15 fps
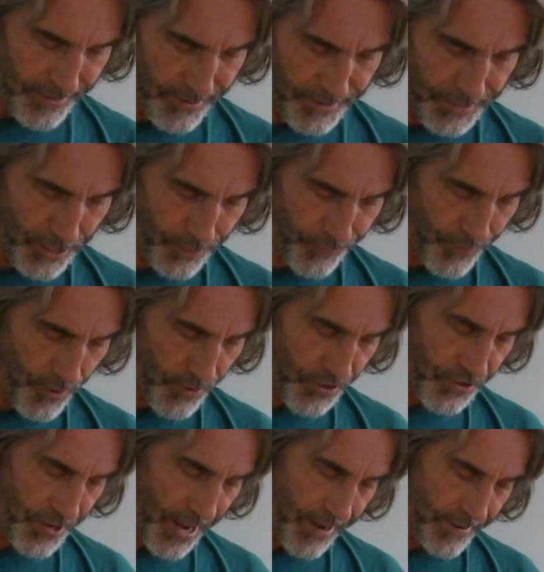So this
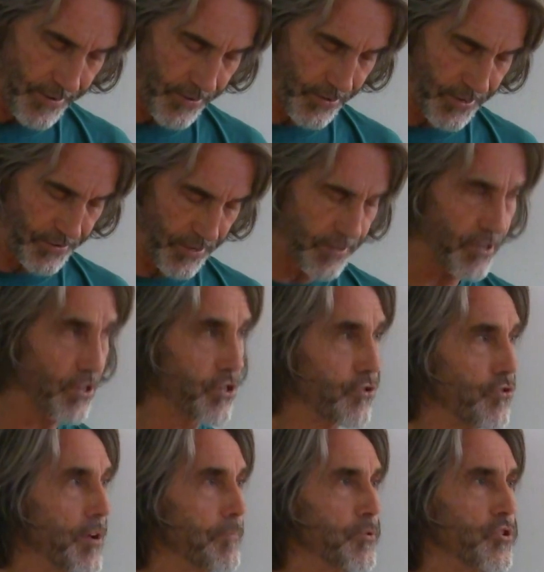first sentence is a
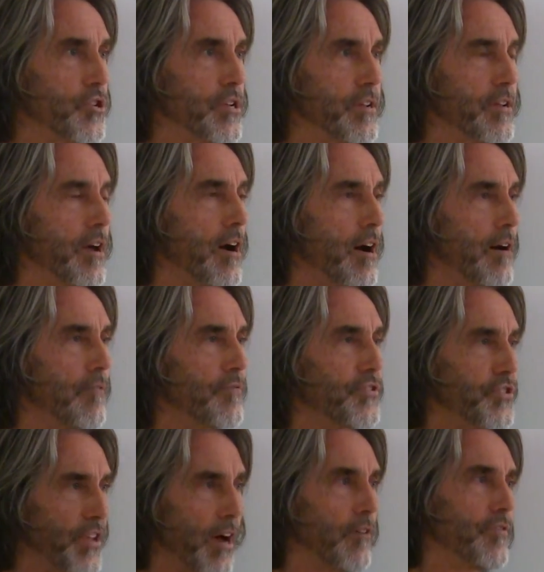description of
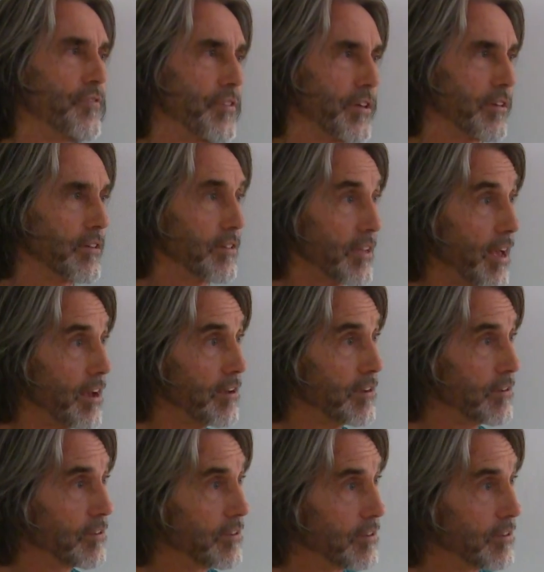selfing, yeah?